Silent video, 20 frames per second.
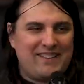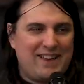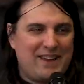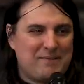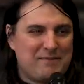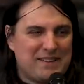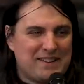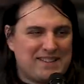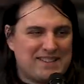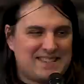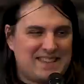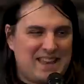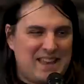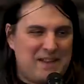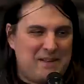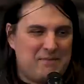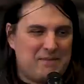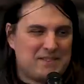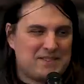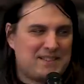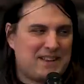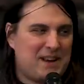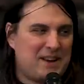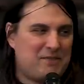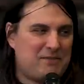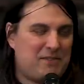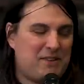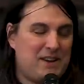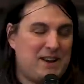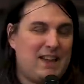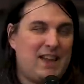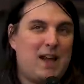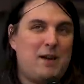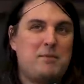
I like about this game. This yeah. is kind of funny.